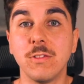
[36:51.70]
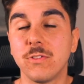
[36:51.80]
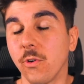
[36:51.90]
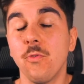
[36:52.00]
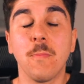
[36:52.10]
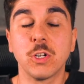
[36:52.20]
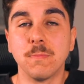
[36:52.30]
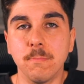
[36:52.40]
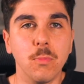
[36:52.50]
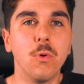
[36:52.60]
is so much
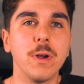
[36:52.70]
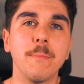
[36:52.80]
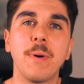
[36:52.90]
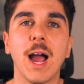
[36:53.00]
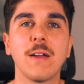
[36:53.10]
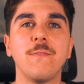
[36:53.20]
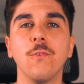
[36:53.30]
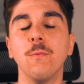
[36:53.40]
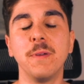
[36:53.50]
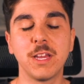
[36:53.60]
more
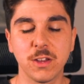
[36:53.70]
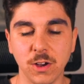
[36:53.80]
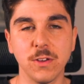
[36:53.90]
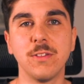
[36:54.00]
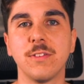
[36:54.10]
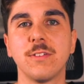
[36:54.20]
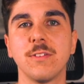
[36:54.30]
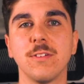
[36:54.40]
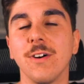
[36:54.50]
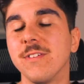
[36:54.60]
impactful
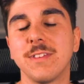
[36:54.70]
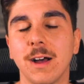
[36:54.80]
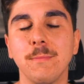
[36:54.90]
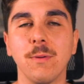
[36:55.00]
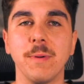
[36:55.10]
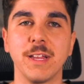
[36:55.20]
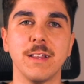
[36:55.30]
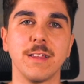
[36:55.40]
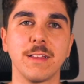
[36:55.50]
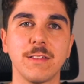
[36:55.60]
because of its humble
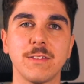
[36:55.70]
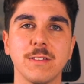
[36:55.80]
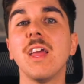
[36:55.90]
beginnings.